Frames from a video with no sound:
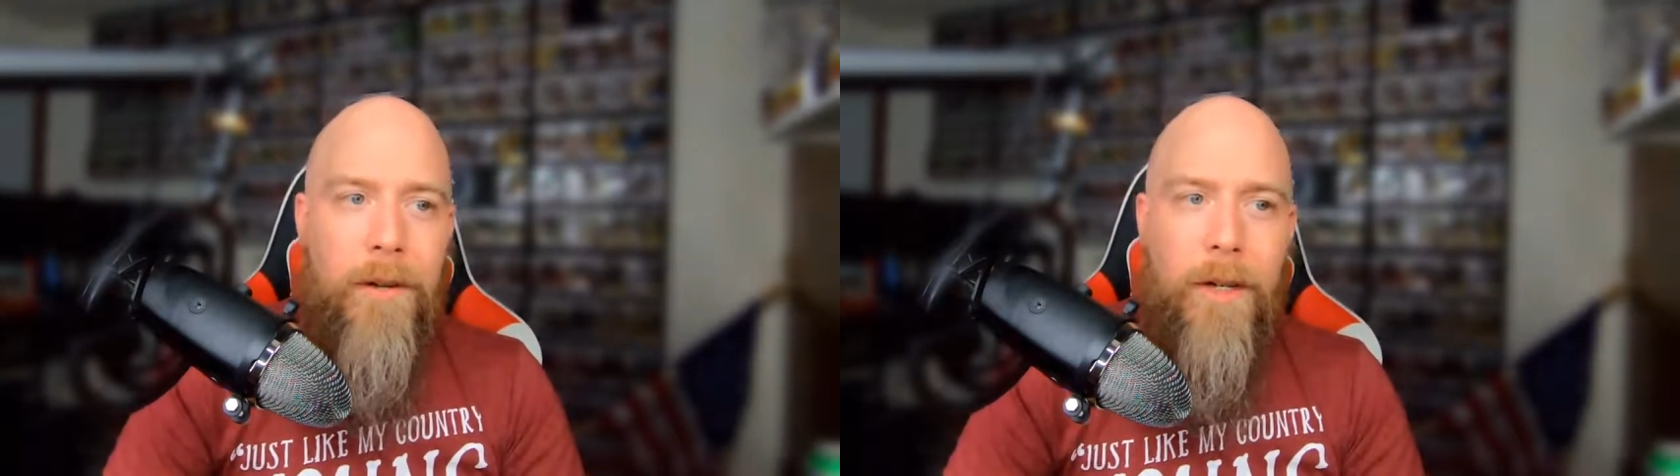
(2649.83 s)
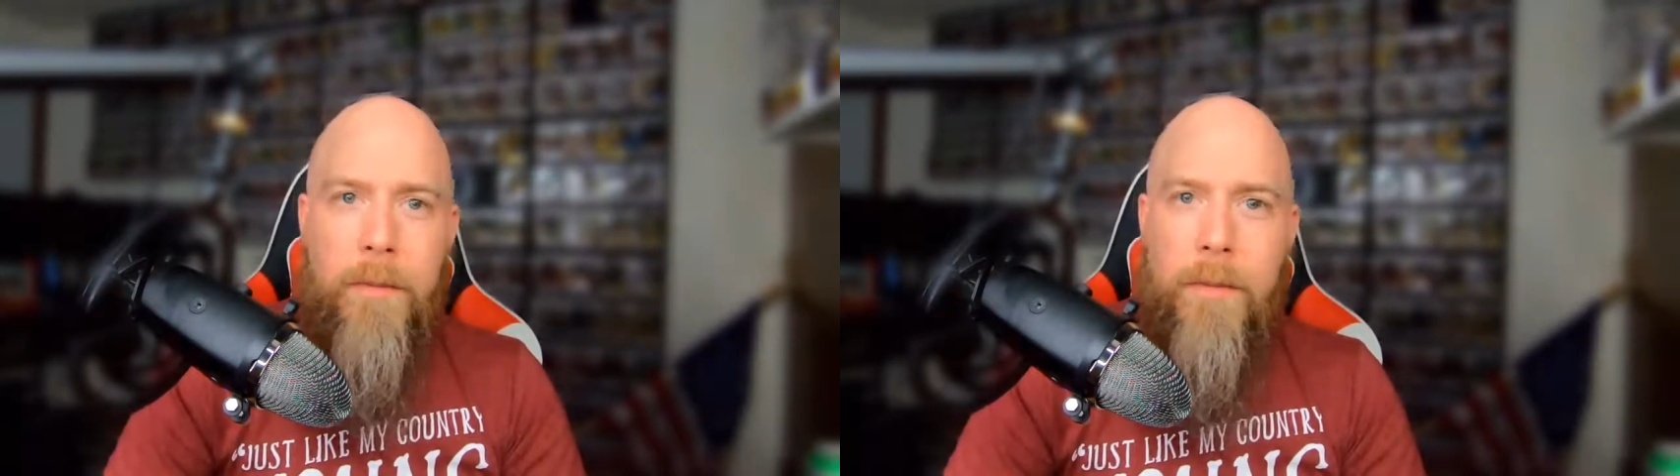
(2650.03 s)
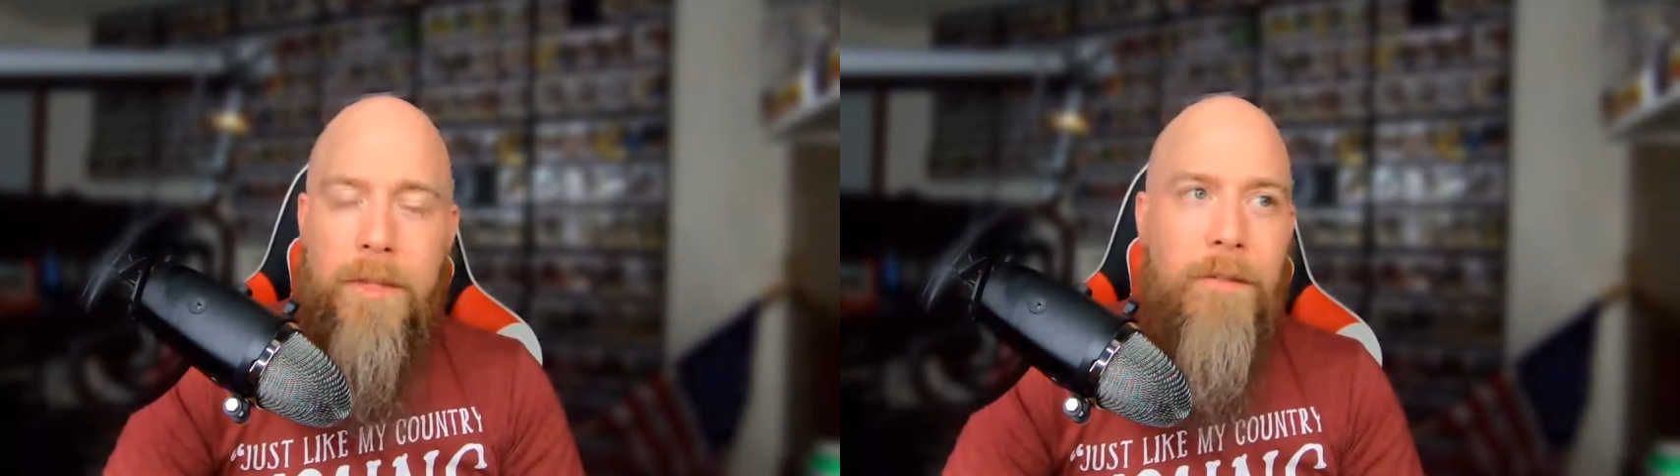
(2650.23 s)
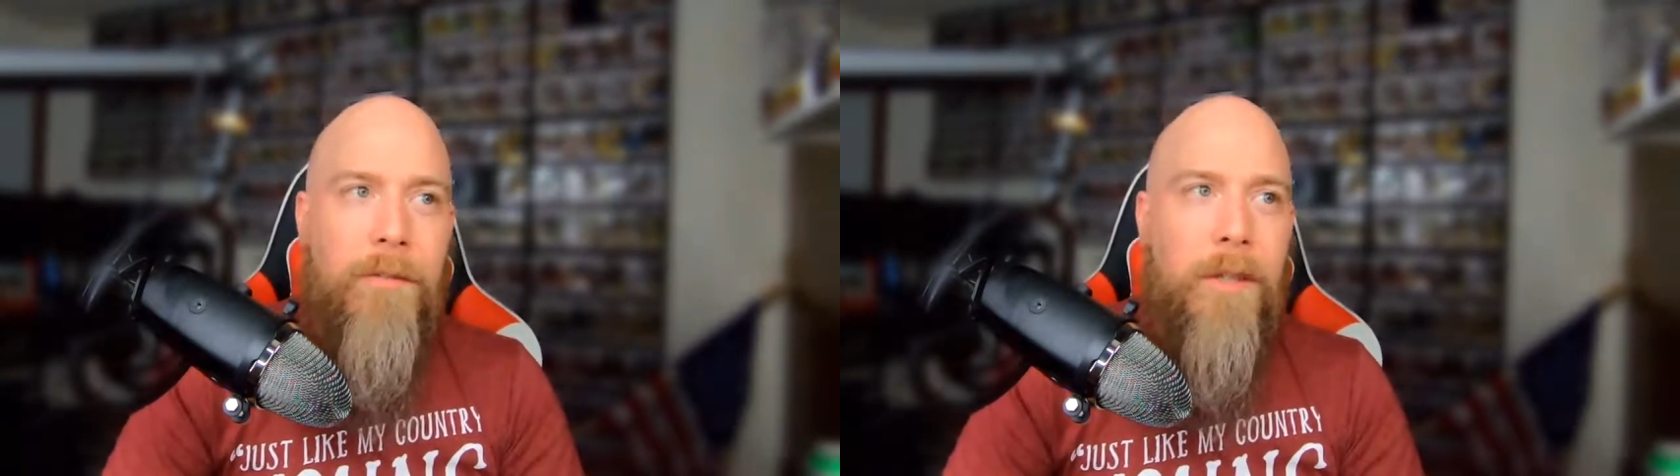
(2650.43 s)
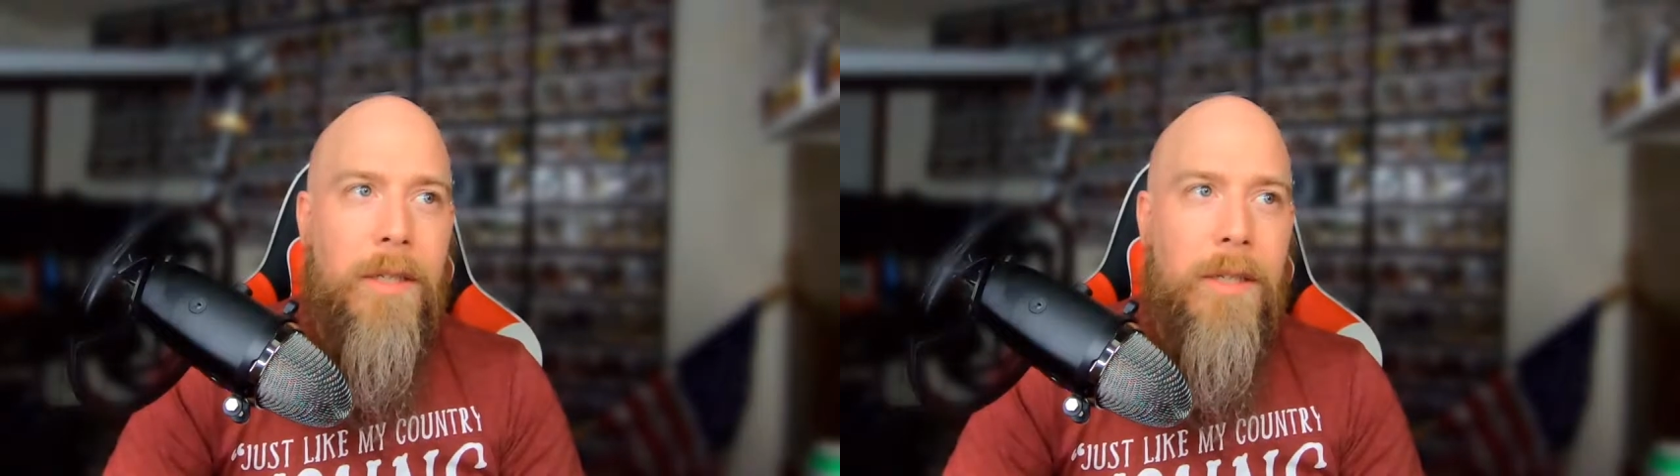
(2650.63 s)
very
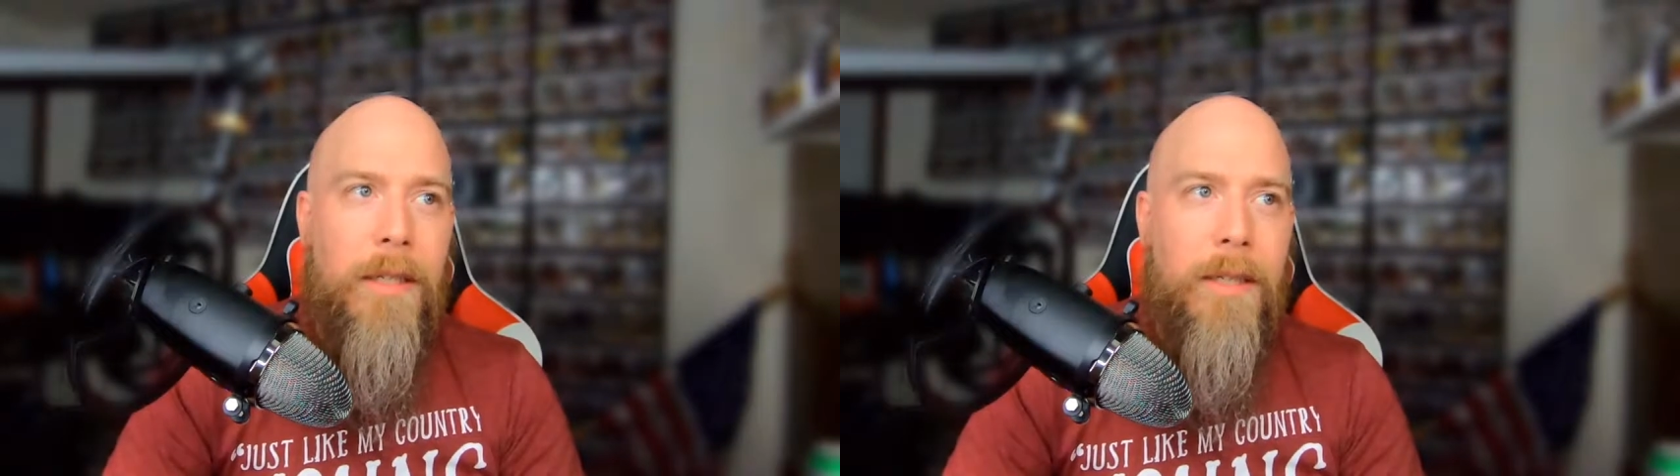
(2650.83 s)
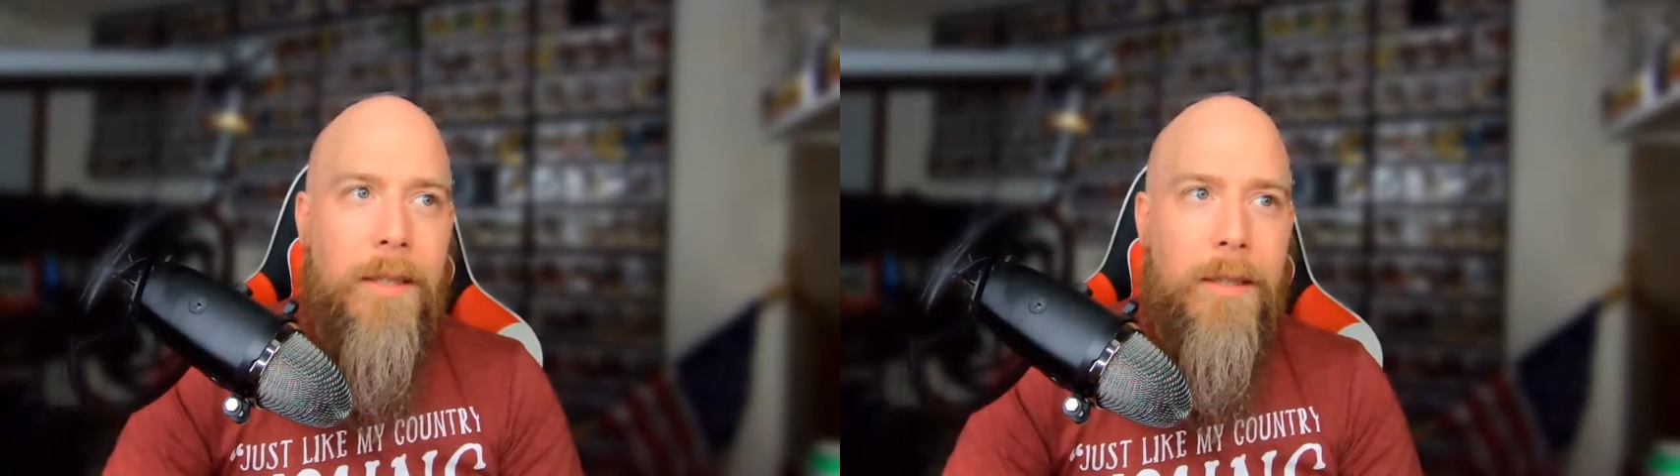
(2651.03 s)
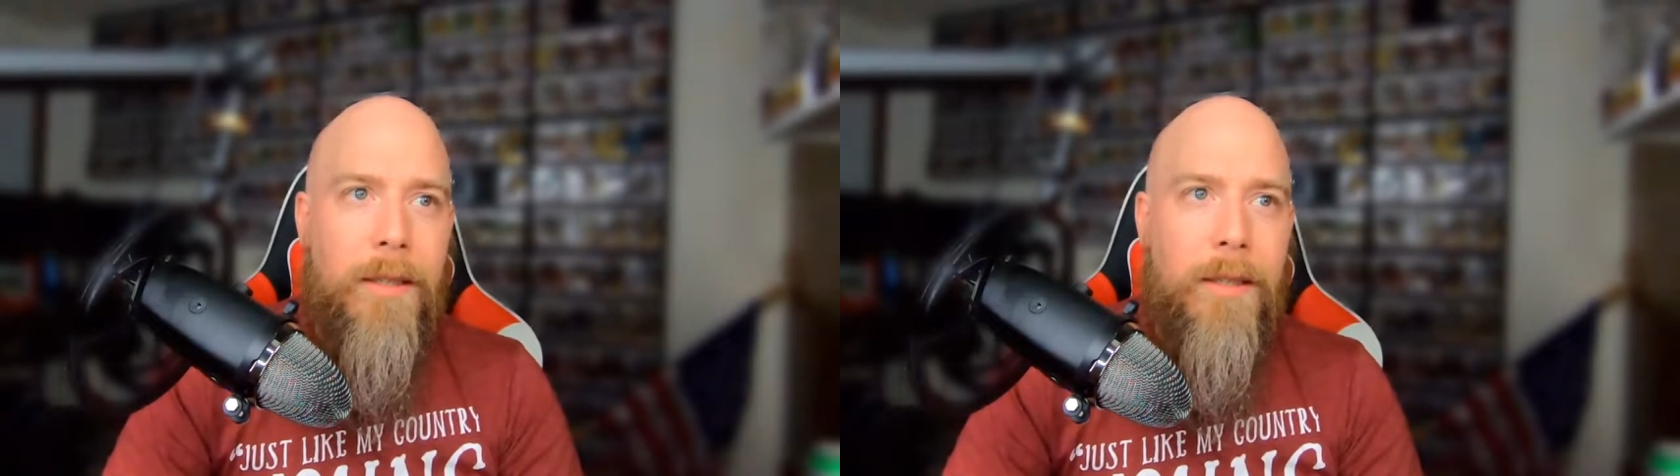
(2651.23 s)
specifically